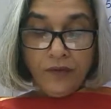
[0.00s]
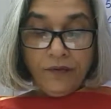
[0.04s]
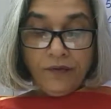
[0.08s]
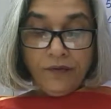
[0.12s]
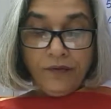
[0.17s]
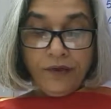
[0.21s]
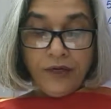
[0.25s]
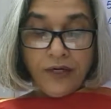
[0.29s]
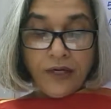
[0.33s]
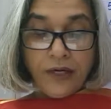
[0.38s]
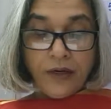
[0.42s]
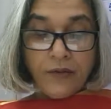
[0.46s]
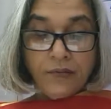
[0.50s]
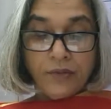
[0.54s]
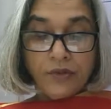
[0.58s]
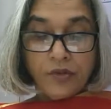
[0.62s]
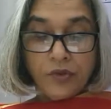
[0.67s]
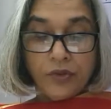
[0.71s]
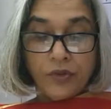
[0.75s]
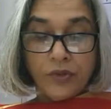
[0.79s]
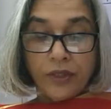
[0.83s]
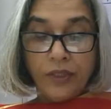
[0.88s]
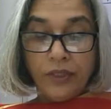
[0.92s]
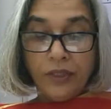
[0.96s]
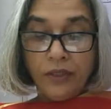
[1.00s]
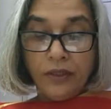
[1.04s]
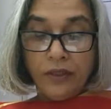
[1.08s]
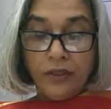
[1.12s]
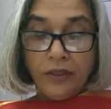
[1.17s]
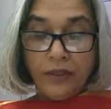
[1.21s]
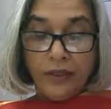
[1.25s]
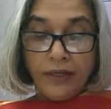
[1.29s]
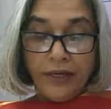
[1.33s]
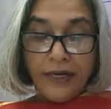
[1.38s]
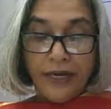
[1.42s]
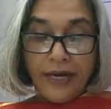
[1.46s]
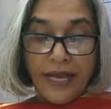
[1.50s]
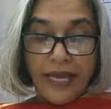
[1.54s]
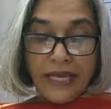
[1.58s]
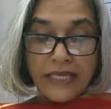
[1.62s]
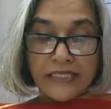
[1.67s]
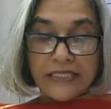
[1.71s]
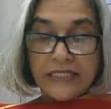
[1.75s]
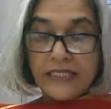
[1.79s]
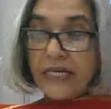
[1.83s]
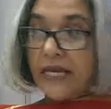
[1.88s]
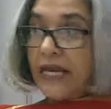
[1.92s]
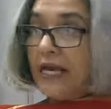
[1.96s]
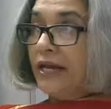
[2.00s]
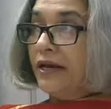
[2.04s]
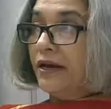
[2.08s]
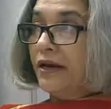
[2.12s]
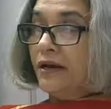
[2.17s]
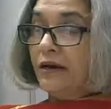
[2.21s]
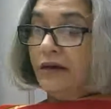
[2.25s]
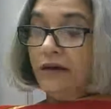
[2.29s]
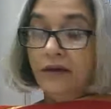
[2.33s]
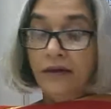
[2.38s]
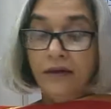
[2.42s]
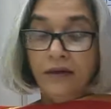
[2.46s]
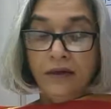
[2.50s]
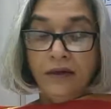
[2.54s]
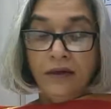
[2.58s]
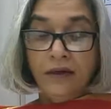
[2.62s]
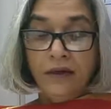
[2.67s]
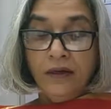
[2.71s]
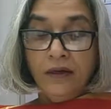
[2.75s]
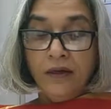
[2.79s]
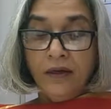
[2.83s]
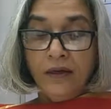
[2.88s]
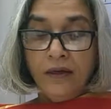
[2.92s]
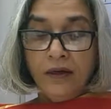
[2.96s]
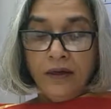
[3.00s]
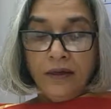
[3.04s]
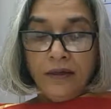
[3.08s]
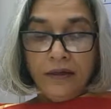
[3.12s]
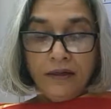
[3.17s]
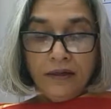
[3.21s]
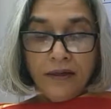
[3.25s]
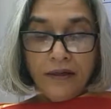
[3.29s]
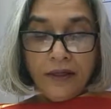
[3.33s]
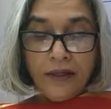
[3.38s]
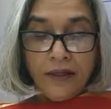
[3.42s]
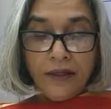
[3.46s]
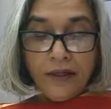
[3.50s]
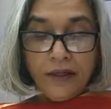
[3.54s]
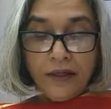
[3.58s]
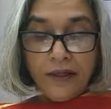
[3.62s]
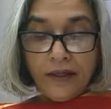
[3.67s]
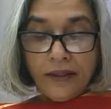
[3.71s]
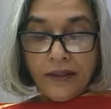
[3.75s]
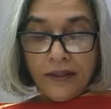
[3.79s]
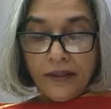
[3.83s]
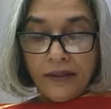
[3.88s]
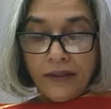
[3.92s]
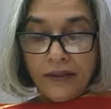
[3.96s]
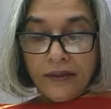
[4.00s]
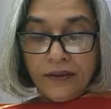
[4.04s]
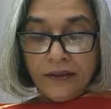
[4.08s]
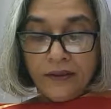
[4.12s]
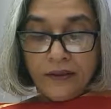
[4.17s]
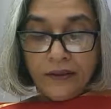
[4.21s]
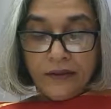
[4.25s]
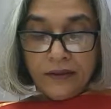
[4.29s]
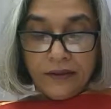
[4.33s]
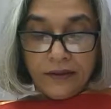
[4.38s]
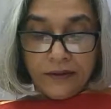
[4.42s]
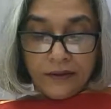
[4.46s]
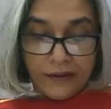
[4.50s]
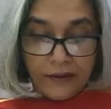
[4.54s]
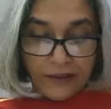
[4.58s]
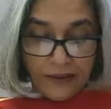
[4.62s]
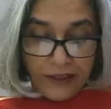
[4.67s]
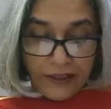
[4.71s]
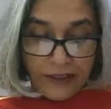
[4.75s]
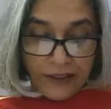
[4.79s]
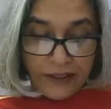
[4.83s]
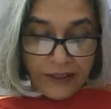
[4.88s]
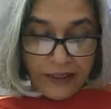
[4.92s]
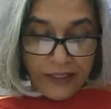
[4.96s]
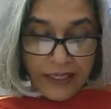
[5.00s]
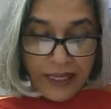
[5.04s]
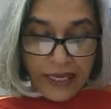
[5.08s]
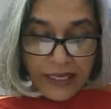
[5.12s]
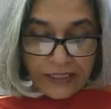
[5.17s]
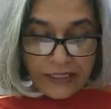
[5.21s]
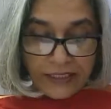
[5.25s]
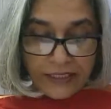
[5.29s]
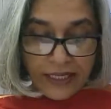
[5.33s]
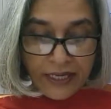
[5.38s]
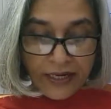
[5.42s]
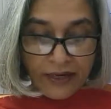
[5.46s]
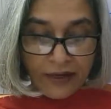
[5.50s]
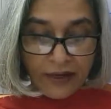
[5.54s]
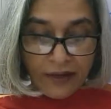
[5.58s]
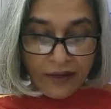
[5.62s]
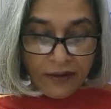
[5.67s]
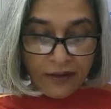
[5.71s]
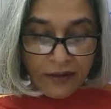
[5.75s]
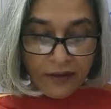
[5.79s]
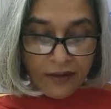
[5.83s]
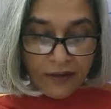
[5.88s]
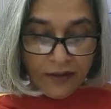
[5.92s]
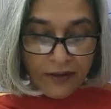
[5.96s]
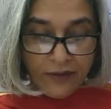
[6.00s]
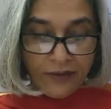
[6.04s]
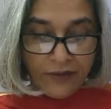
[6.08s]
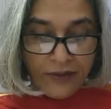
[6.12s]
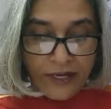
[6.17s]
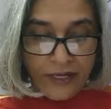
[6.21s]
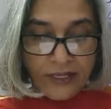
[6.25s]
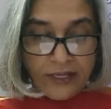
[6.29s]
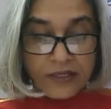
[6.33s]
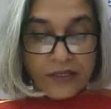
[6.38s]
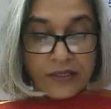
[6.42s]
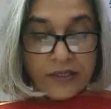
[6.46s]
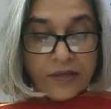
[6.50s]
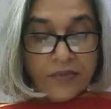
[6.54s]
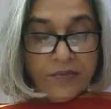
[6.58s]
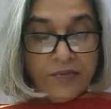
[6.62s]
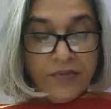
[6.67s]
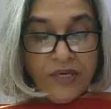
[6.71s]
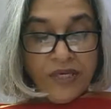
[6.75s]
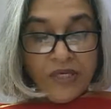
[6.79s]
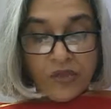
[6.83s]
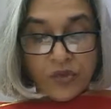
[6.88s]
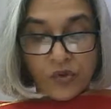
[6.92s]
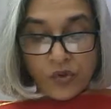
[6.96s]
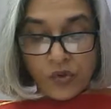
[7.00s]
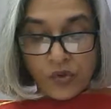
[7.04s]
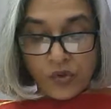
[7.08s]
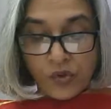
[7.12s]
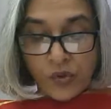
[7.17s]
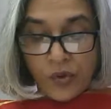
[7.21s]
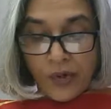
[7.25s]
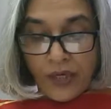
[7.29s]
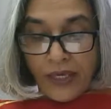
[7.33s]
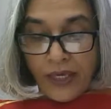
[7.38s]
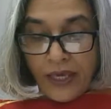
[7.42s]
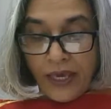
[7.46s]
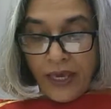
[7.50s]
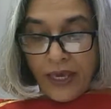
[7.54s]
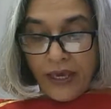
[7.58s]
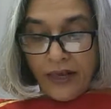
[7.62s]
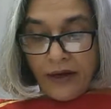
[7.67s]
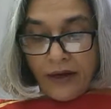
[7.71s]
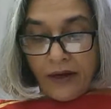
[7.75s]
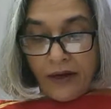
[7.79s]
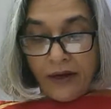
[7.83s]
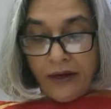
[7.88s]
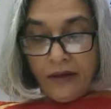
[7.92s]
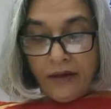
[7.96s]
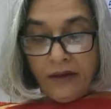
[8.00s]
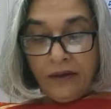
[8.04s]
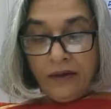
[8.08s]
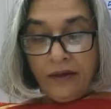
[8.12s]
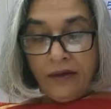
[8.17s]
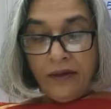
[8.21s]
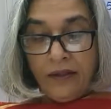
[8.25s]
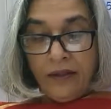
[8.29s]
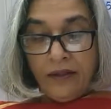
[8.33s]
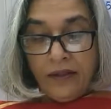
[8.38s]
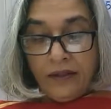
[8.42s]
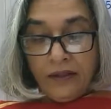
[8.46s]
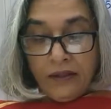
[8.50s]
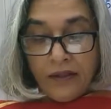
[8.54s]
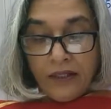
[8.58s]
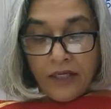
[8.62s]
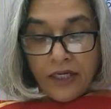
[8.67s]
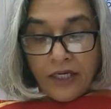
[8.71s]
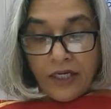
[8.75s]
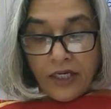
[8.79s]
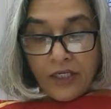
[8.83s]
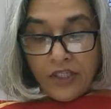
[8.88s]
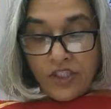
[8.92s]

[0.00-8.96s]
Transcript: we come to the next era. In the next era, that is the Mesozoic era, the